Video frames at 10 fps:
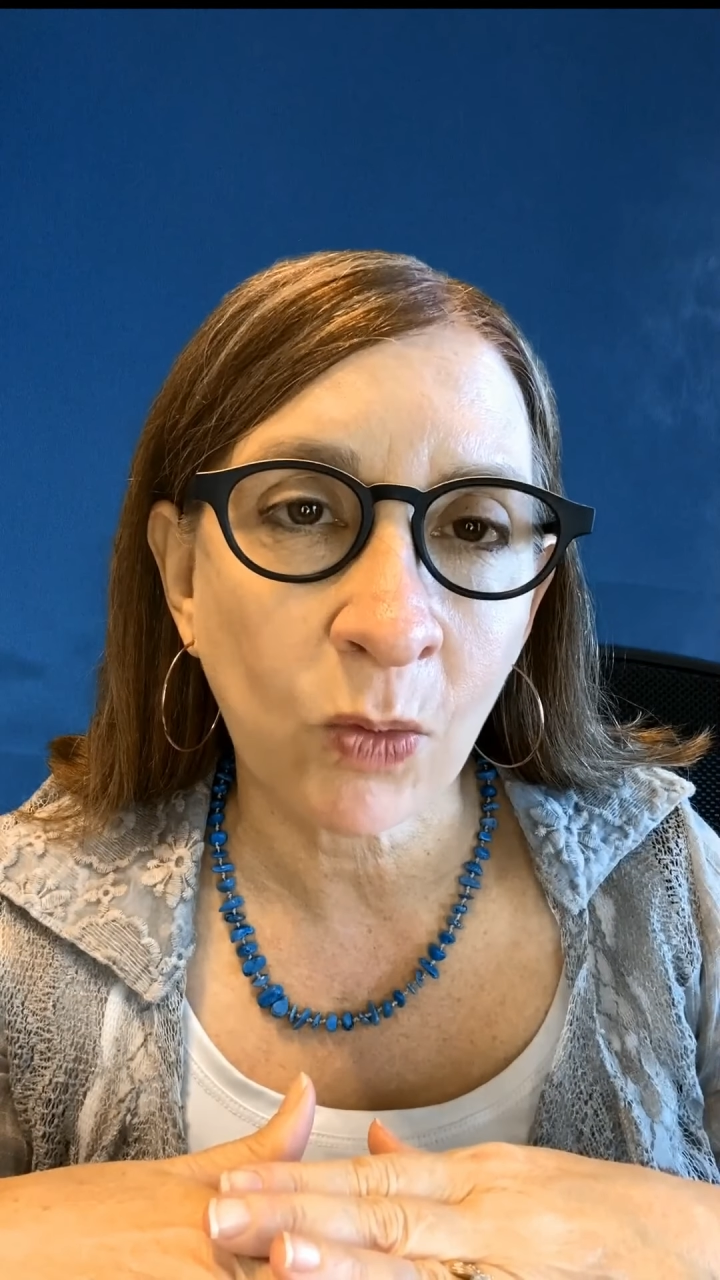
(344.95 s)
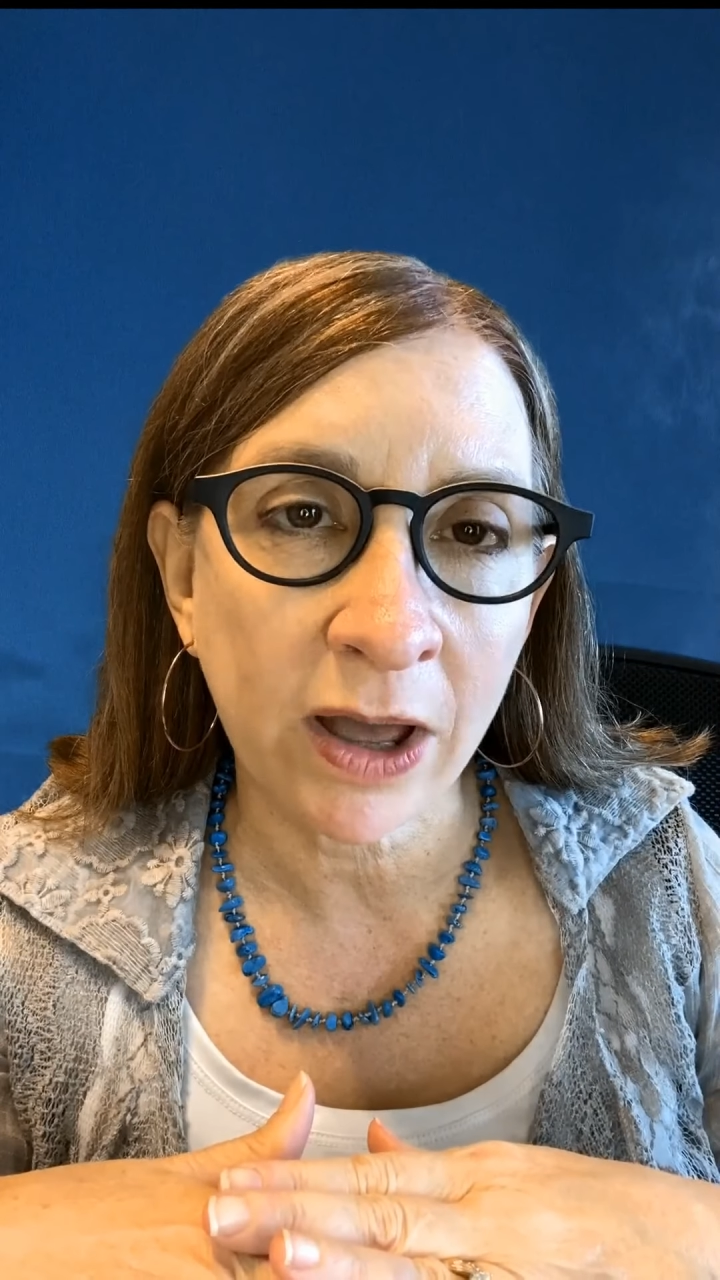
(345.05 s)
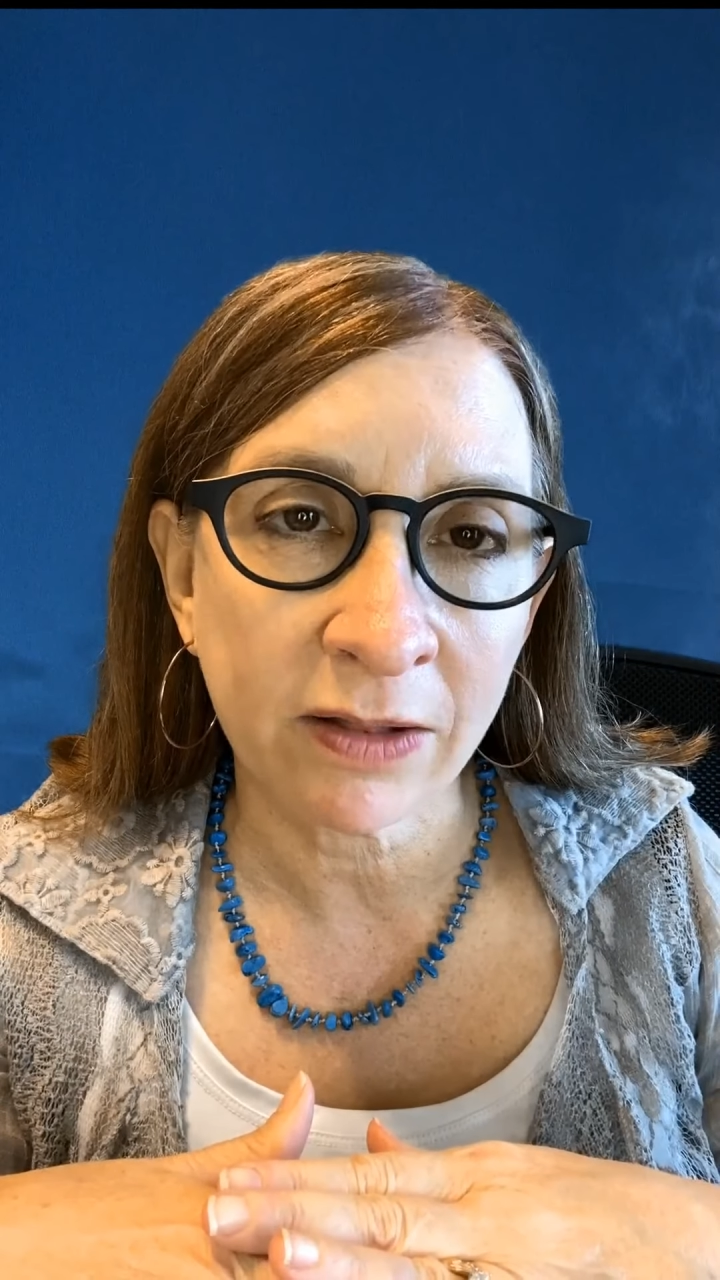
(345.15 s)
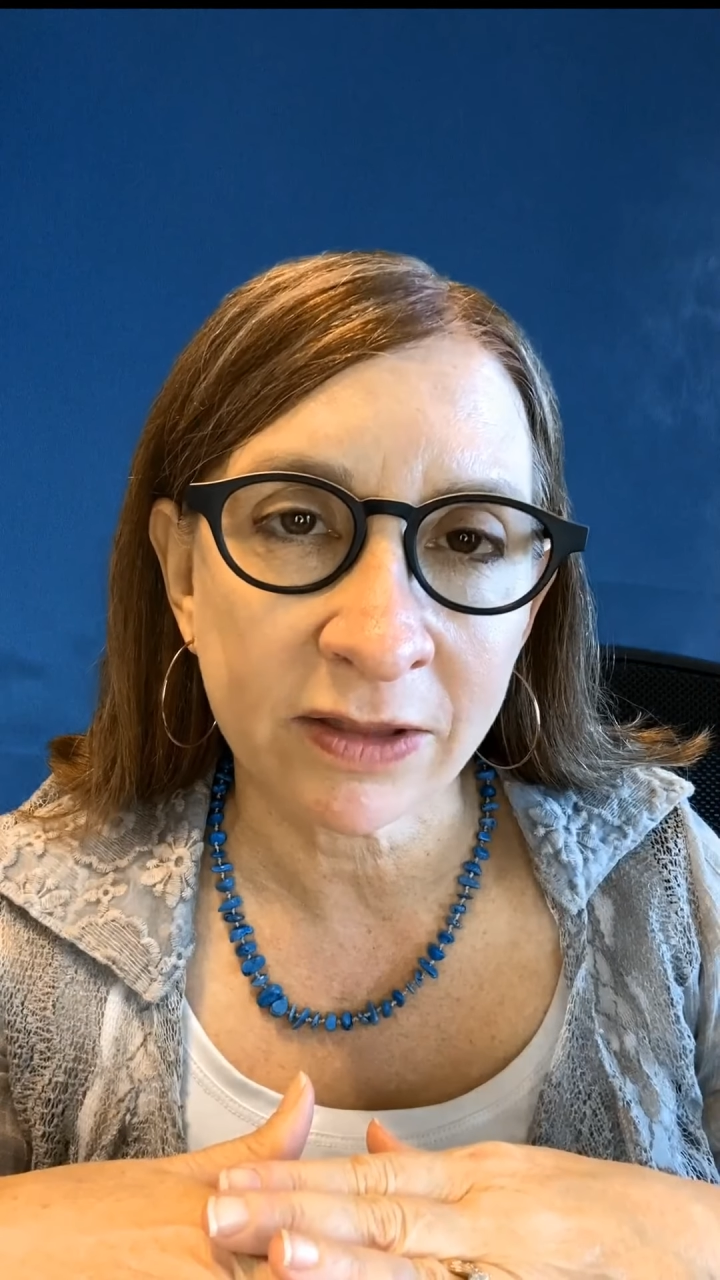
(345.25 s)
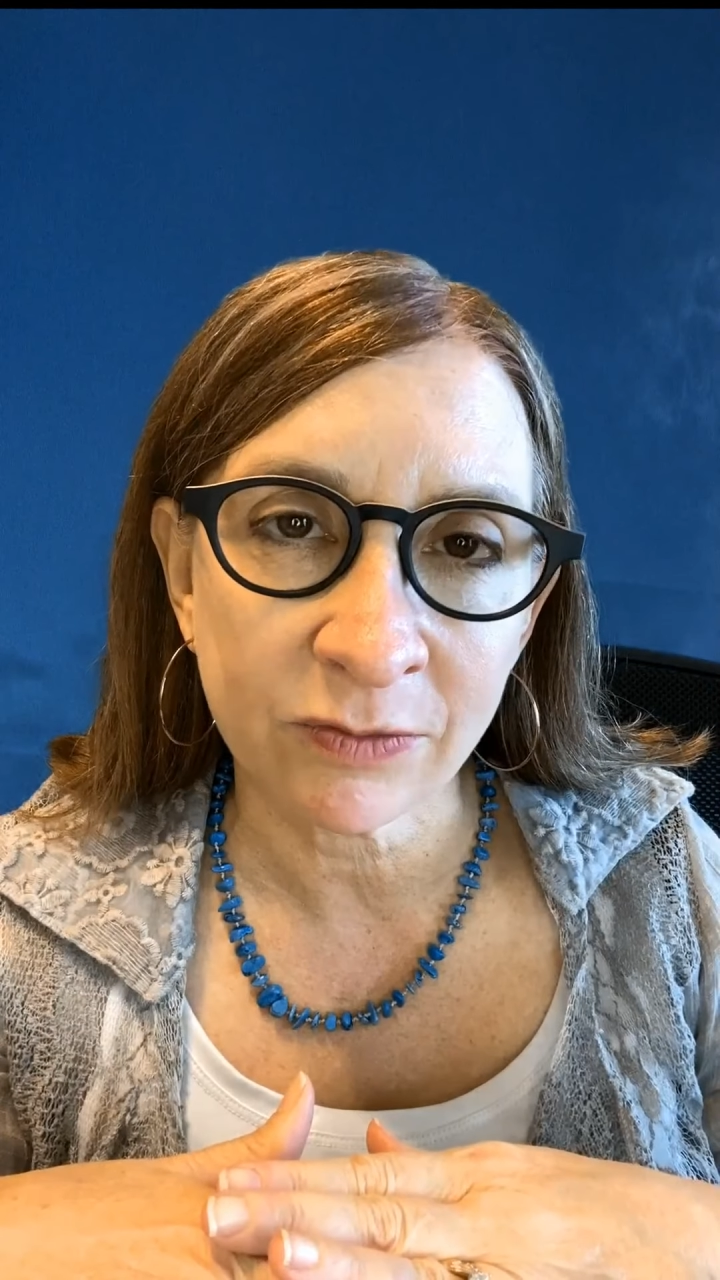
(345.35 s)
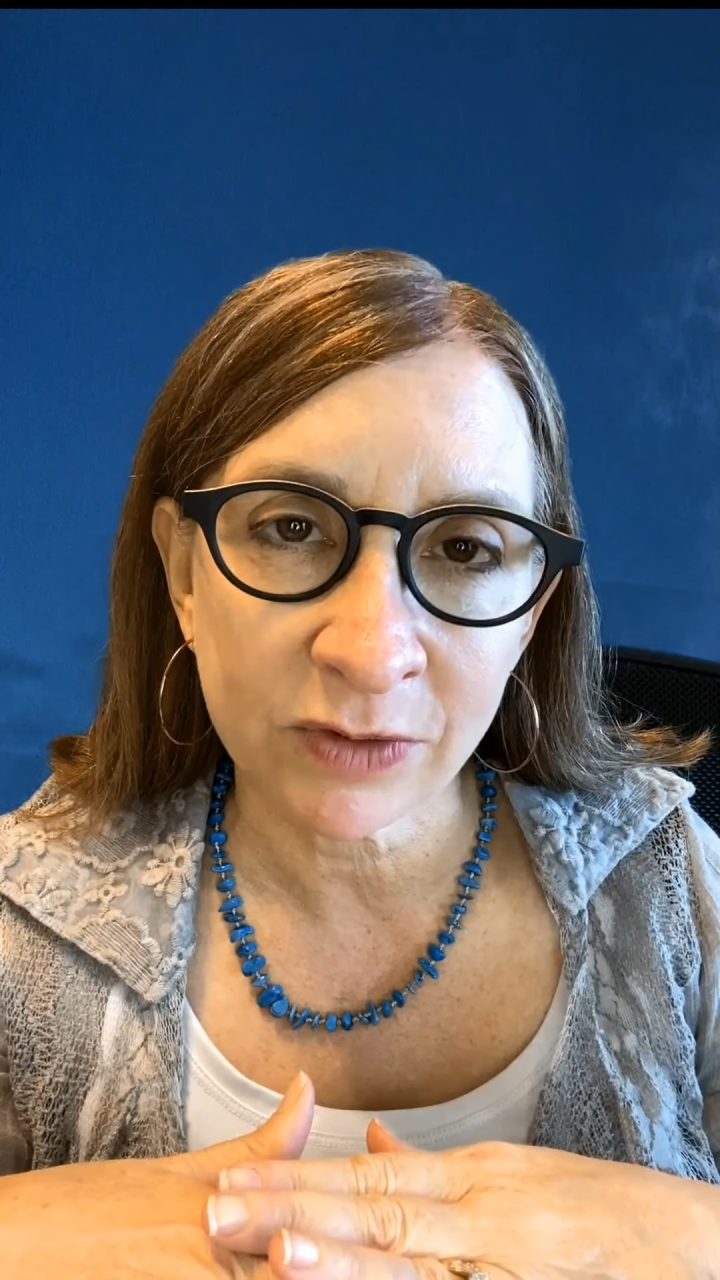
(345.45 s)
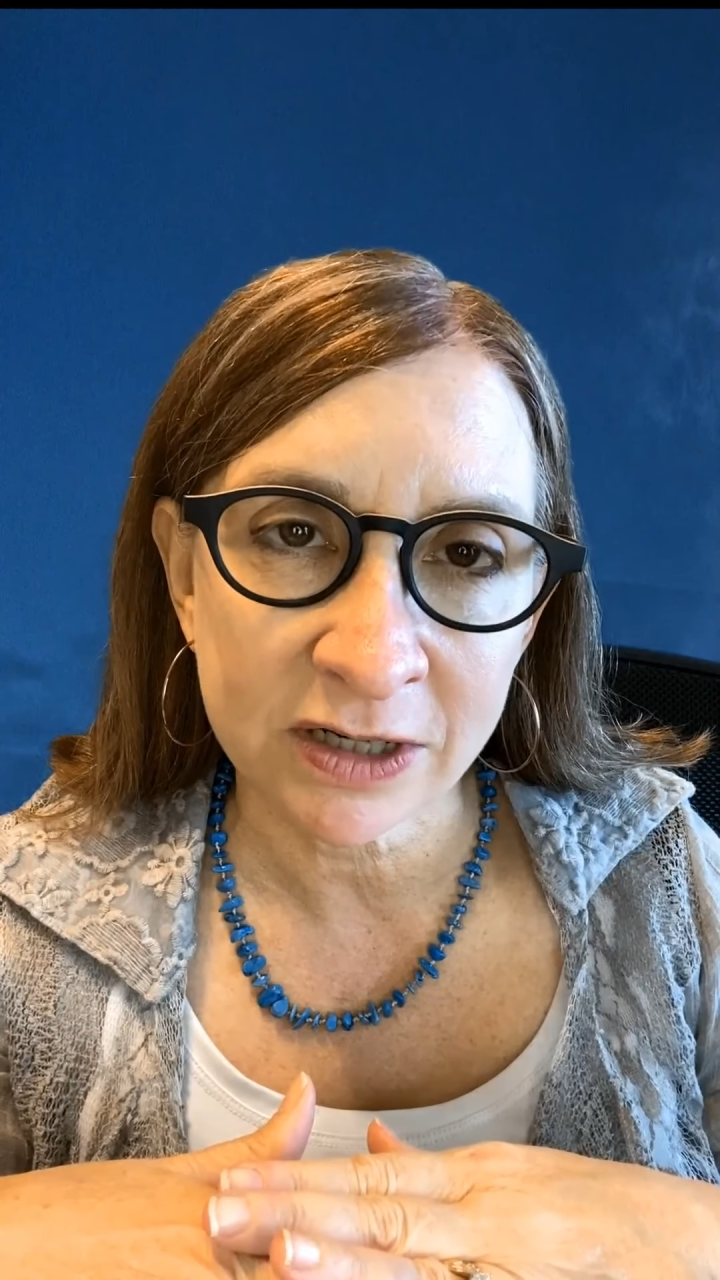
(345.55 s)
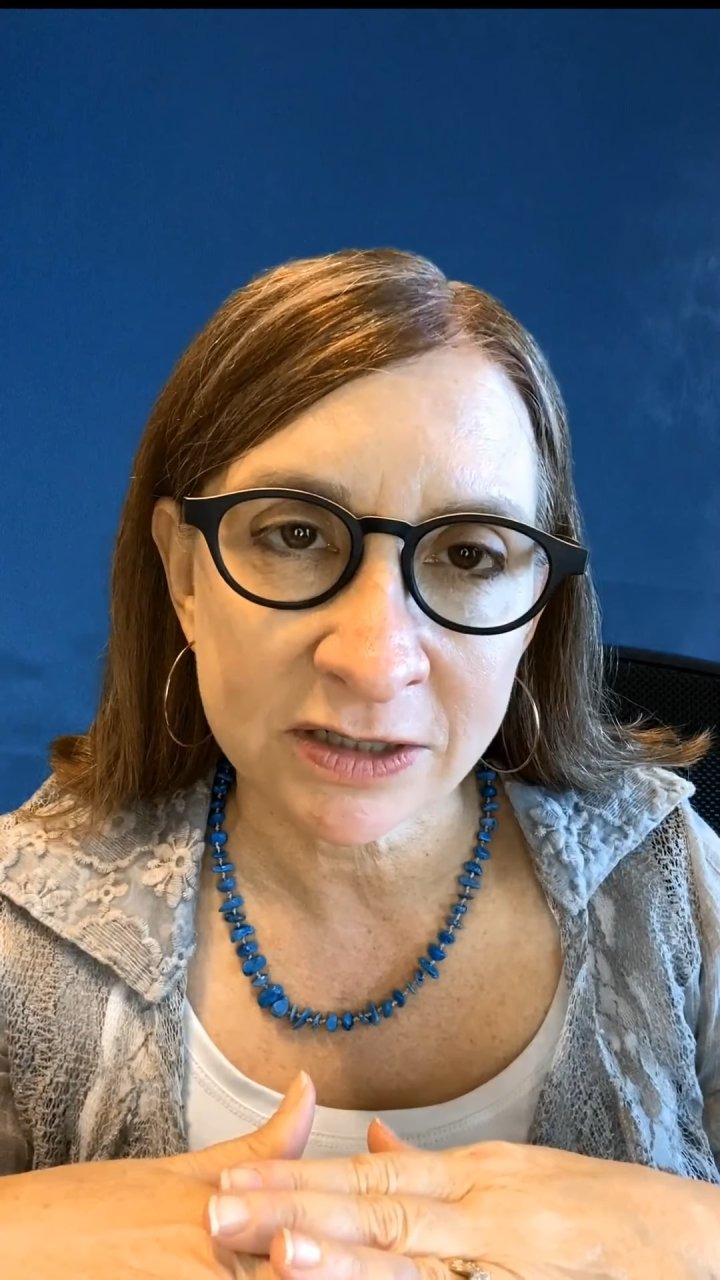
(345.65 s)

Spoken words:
well and what